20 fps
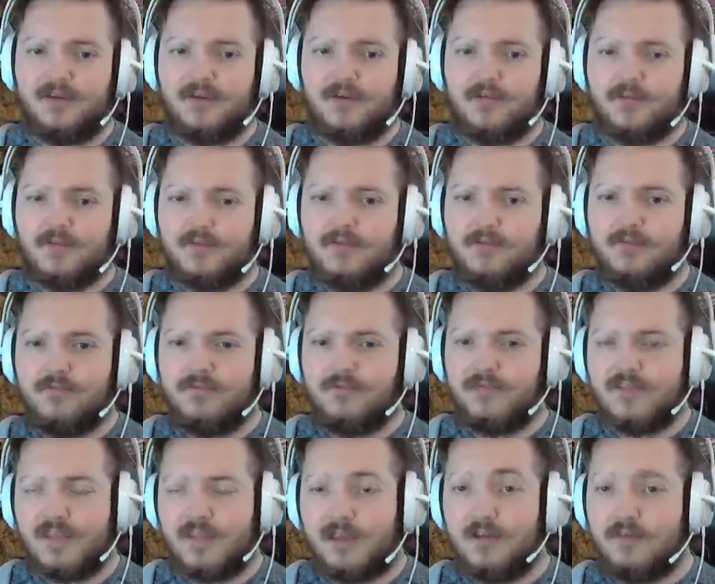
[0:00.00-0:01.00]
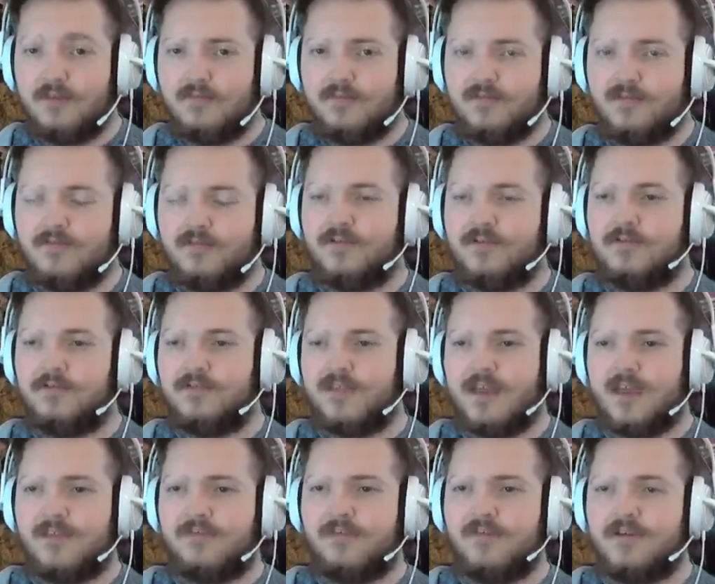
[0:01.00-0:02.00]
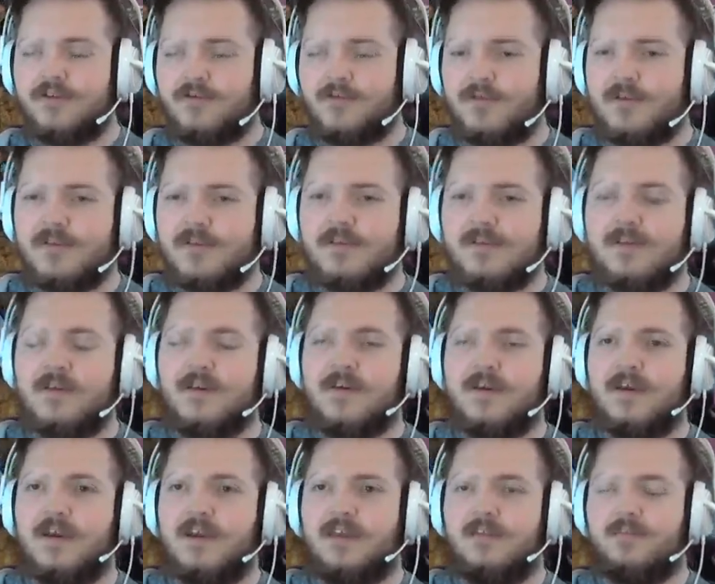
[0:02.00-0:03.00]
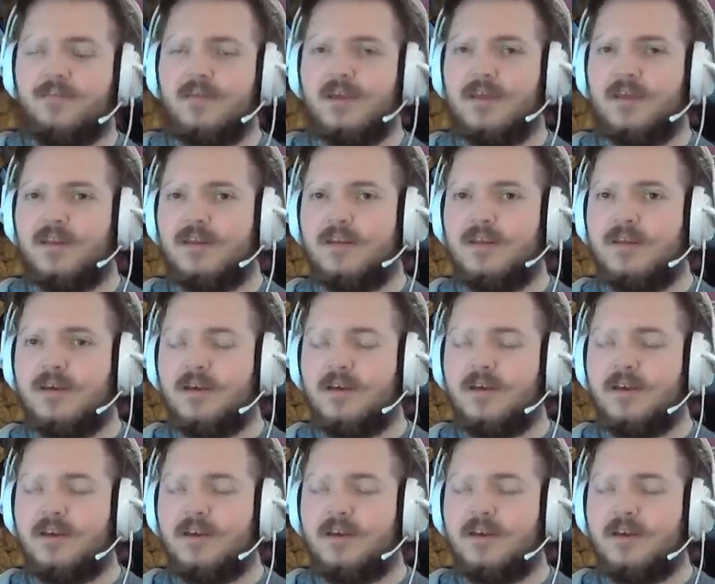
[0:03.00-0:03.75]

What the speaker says: go-to setup so far with Azerite traits has been